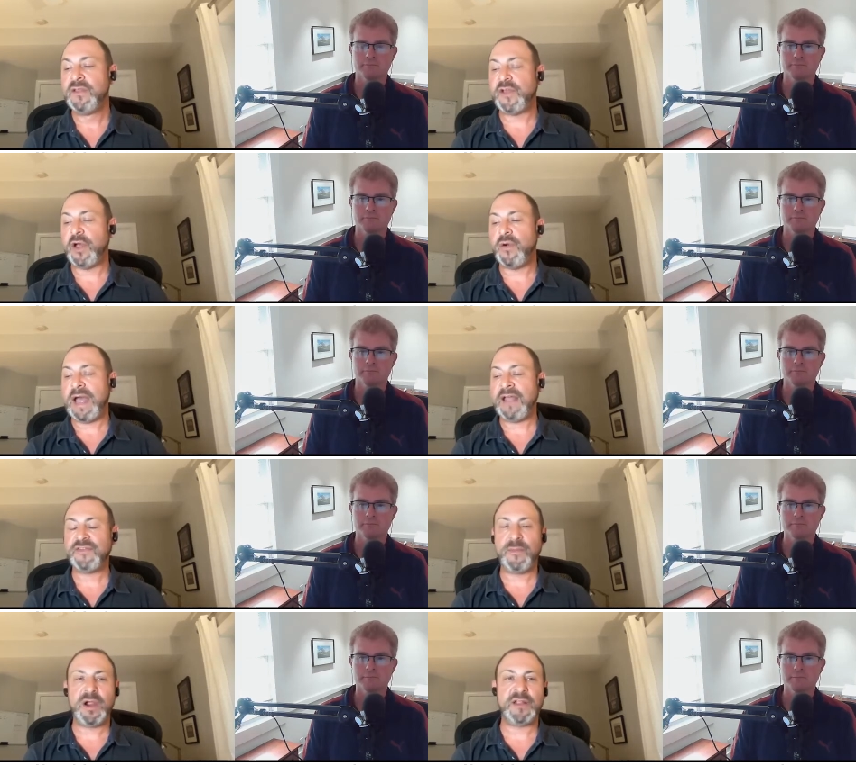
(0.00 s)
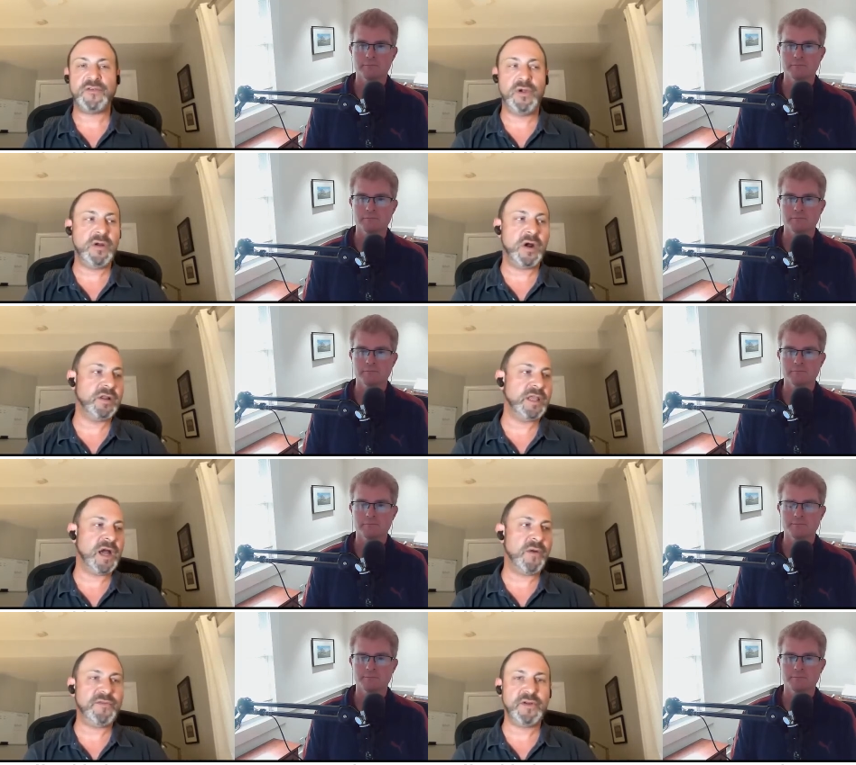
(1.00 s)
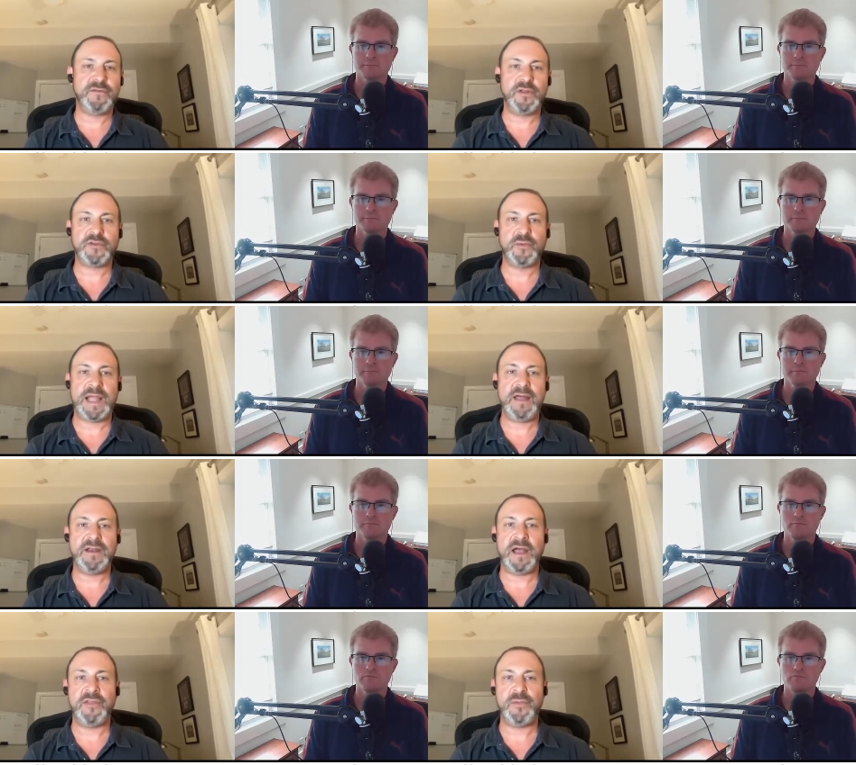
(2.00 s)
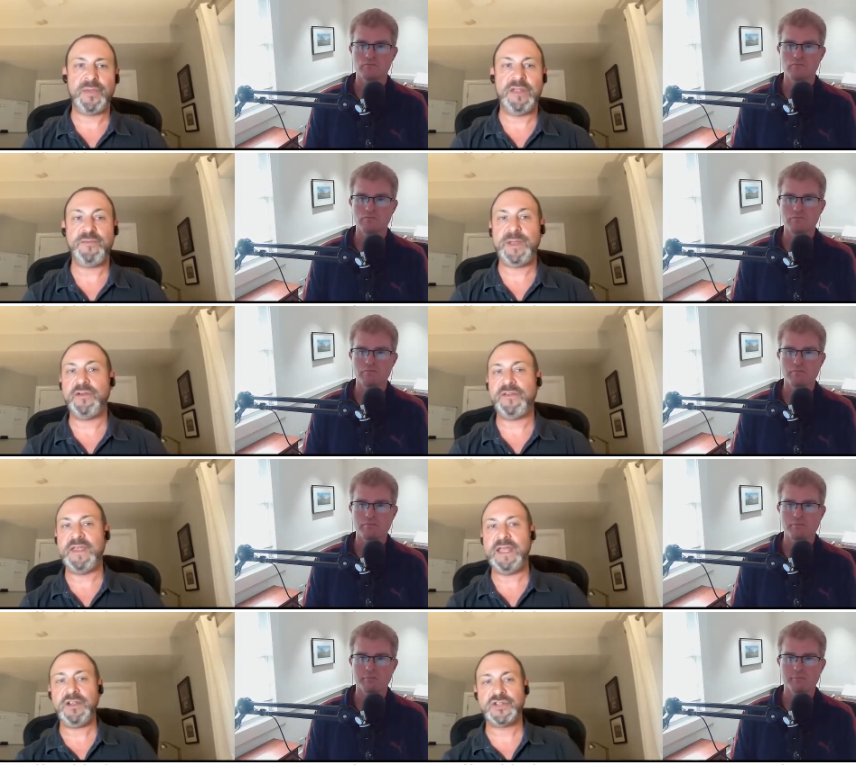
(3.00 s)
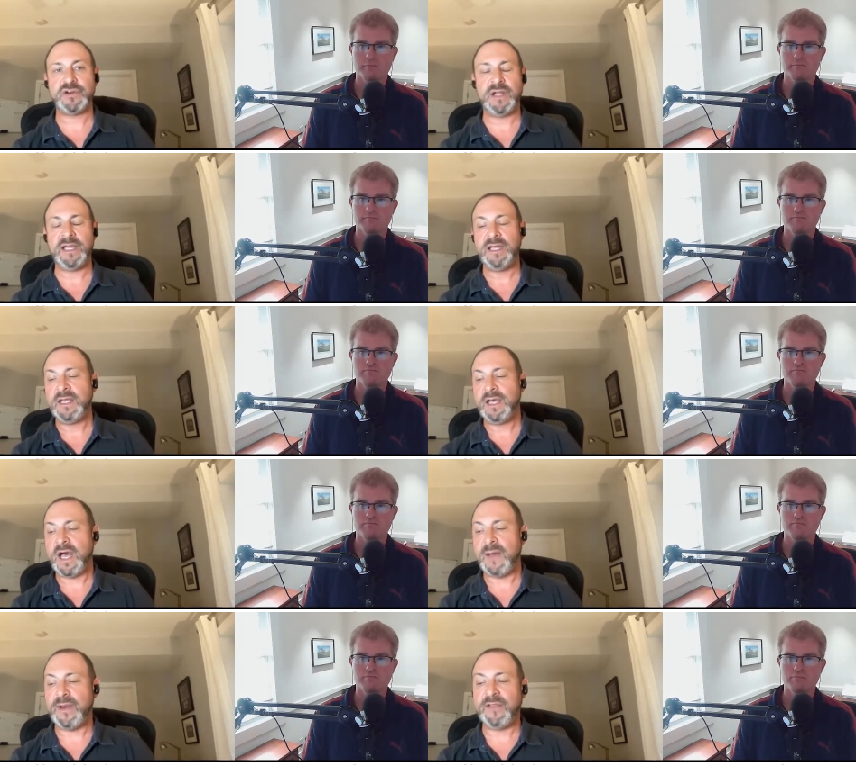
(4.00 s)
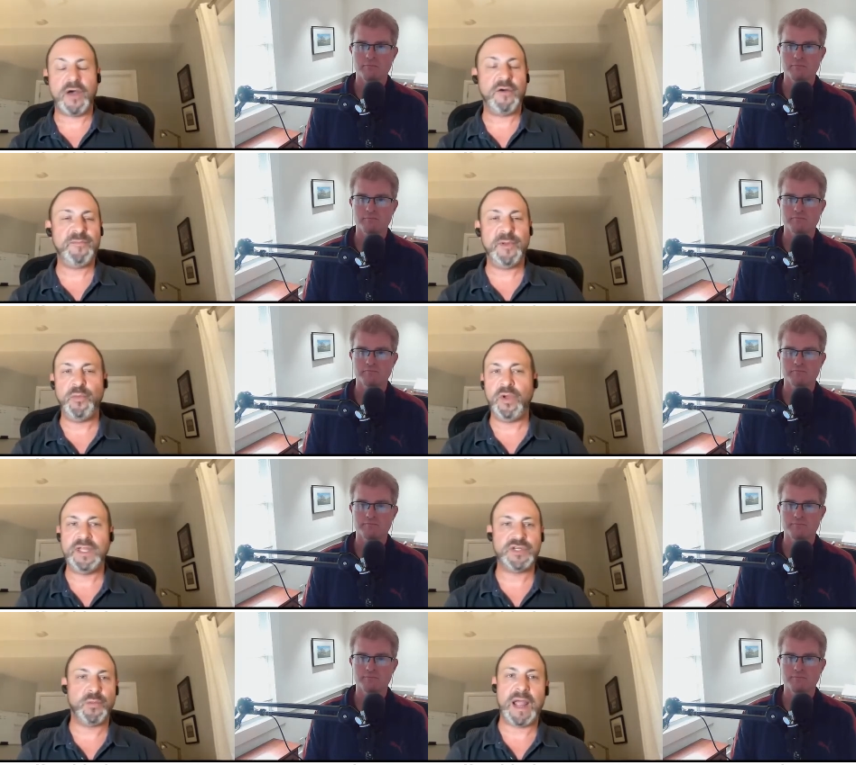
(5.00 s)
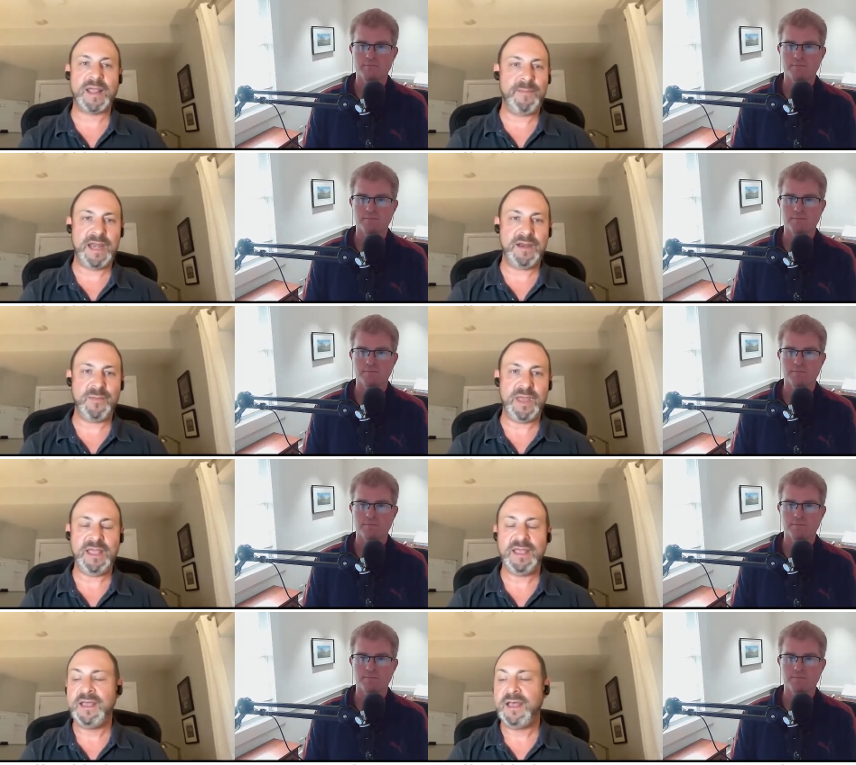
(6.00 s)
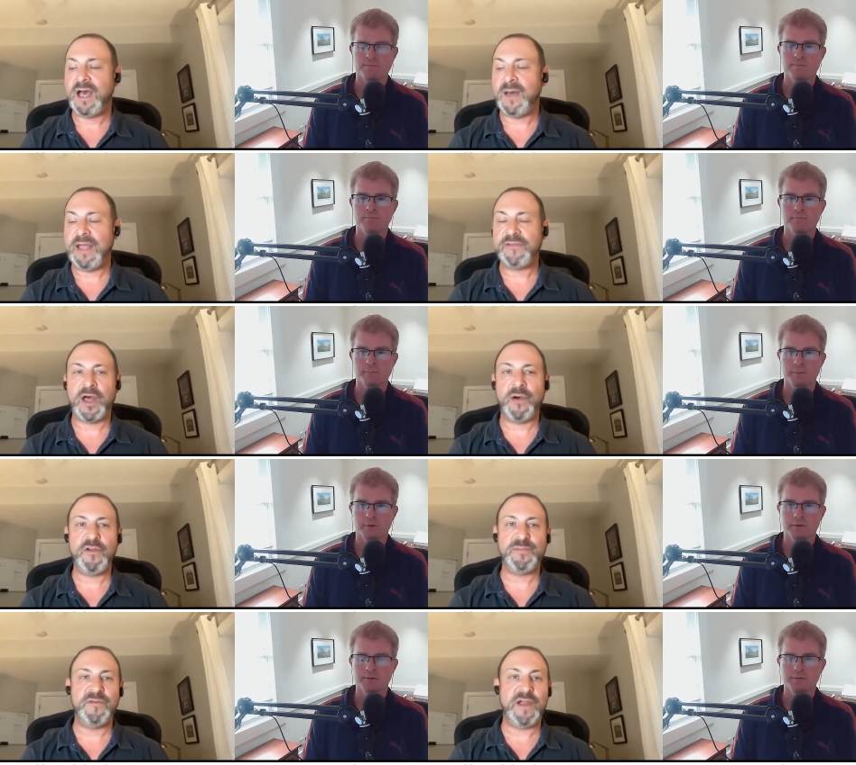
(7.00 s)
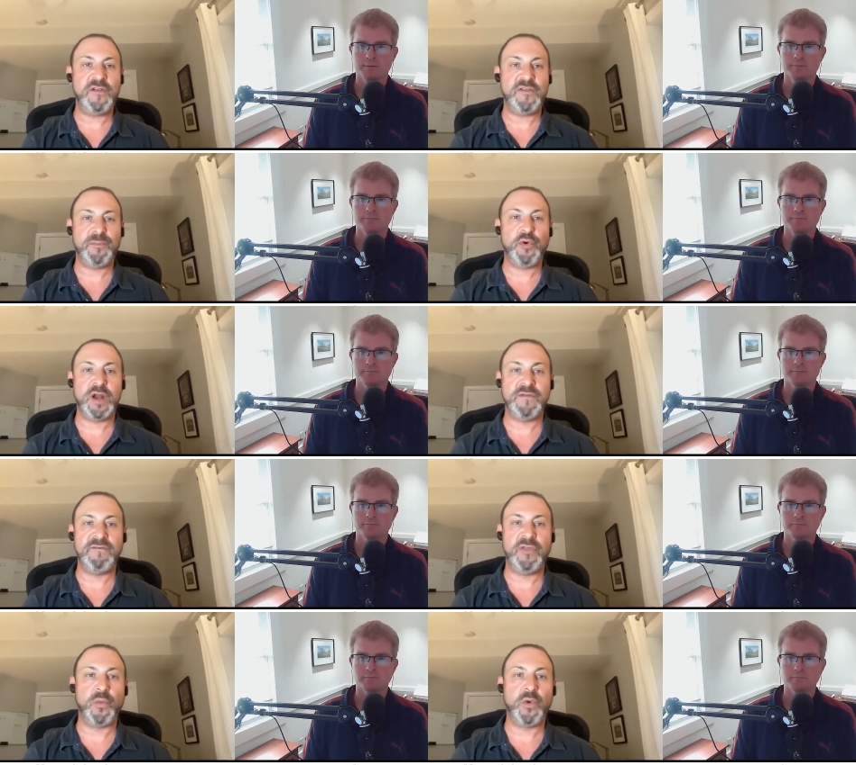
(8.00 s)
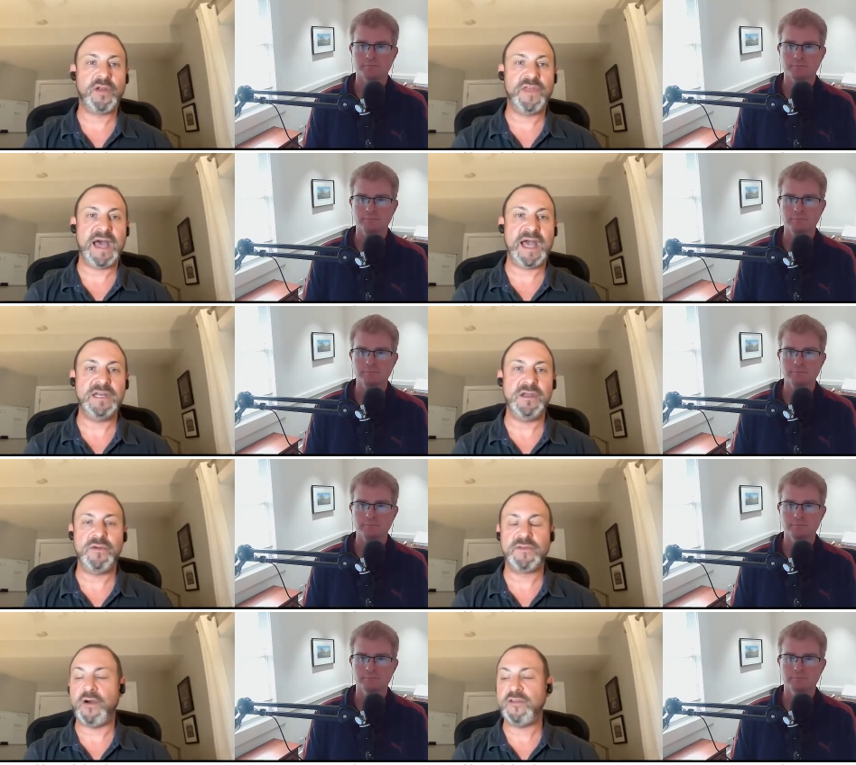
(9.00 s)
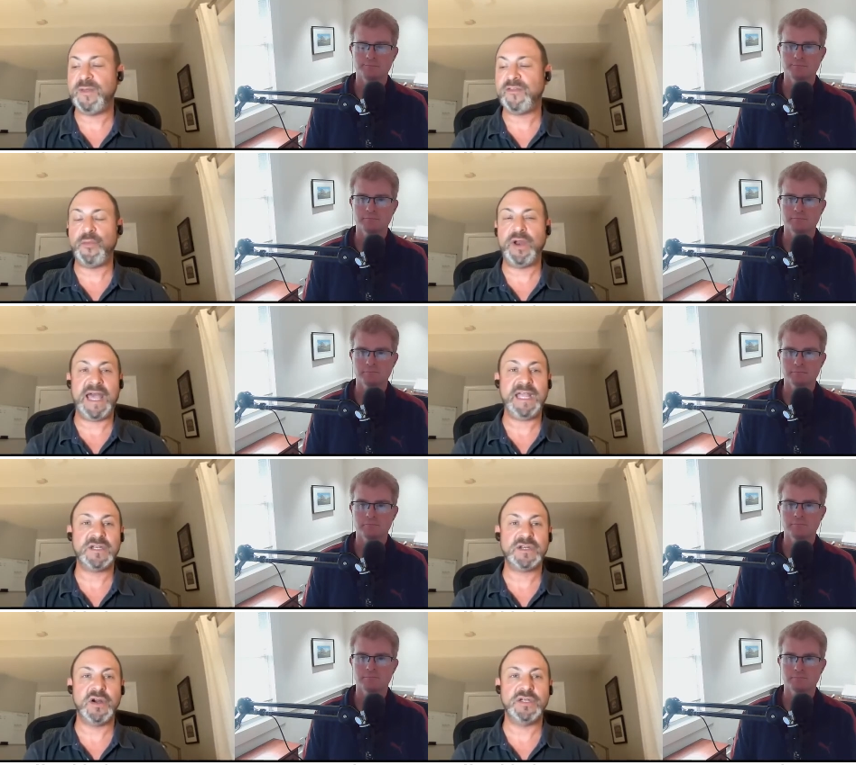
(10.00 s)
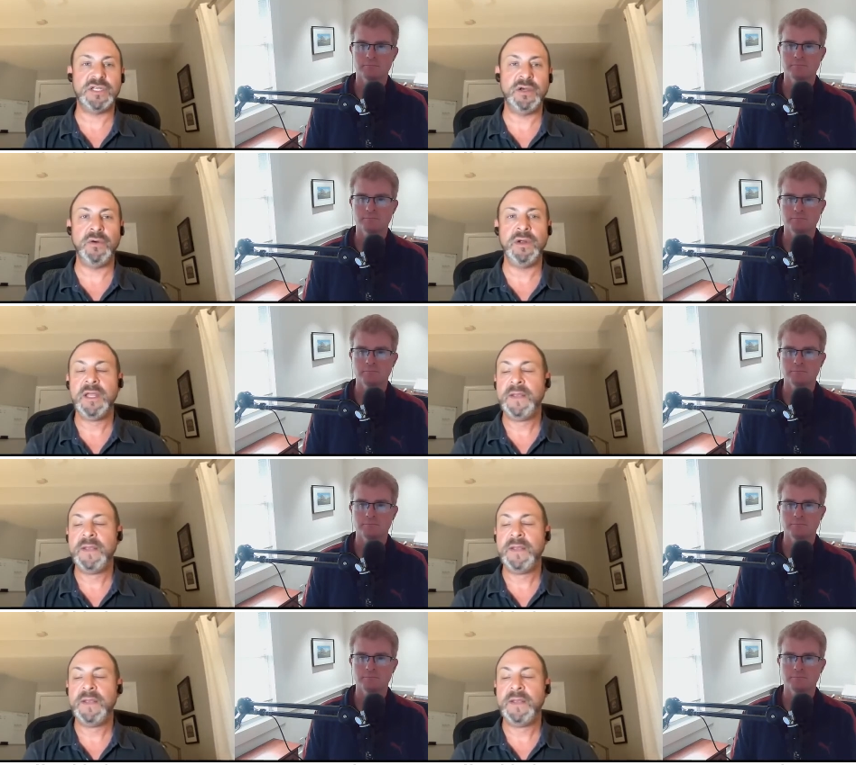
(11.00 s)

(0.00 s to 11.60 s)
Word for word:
Speaker 1: So as the market's grown, Harley always sort of looks around to other his peers in the industry. Um, and has always been willing to recommend me, um, has always been very supportive of the work that I do, has always been someone I can turn to.